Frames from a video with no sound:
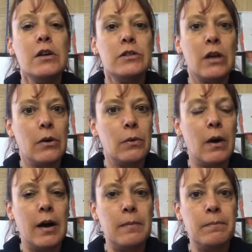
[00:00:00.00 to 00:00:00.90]

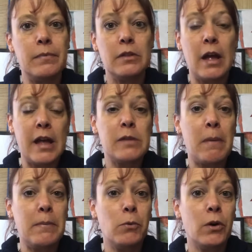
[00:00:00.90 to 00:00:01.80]
So they had the
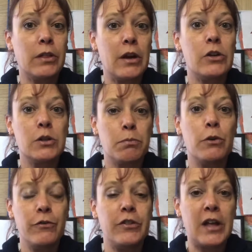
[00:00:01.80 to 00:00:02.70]
paperwork there to
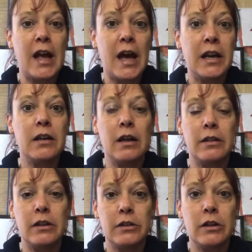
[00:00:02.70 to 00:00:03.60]
prove that they had it
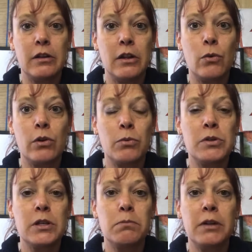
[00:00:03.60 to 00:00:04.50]
and that the order
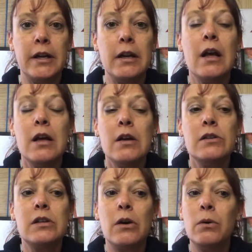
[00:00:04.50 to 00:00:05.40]
was complete.
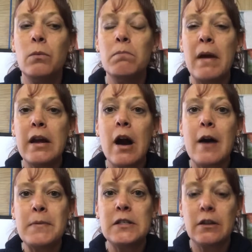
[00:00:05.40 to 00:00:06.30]
So make
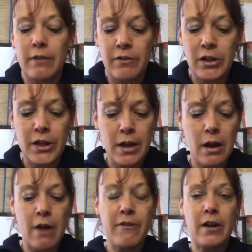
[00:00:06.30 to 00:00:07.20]
copies of
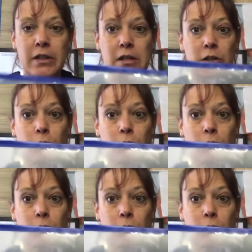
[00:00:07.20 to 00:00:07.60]
everything. I found these